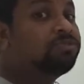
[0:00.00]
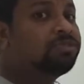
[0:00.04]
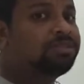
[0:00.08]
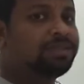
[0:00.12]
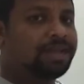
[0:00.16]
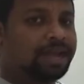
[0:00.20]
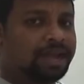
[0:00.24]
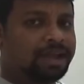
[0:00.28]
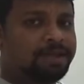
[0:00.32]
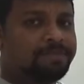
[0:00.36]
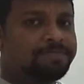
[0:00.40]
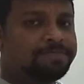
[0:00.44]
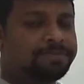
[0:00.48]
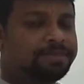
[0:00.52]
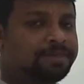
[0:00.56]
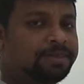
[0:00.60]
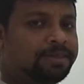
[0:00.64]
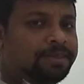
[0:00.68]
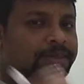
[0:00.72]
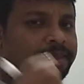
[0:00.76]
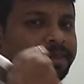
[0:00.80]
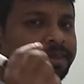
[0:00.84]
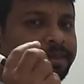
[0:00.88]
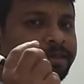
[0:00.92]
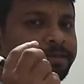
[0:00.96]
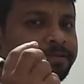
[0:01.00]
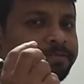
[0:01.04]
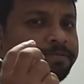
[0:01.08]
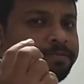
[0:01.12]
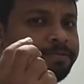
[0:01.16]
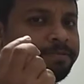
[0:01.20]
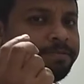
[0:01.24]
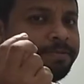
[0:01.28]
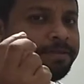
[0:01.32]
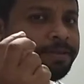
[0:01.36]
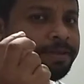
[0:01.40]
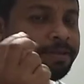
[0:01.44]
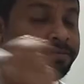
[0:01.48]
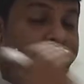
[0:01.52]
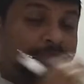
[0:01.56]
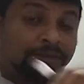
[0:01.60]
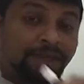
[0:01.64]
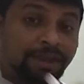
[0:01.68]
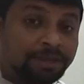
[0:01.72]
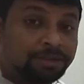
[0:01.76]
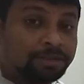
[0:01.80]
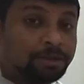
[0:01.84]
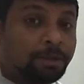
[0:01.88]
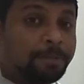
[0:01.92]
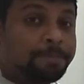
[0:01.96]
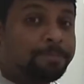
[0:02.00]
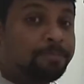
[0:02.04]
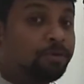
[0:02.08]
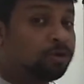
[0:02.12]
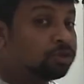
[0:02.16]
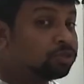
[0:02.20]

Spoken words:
the effect of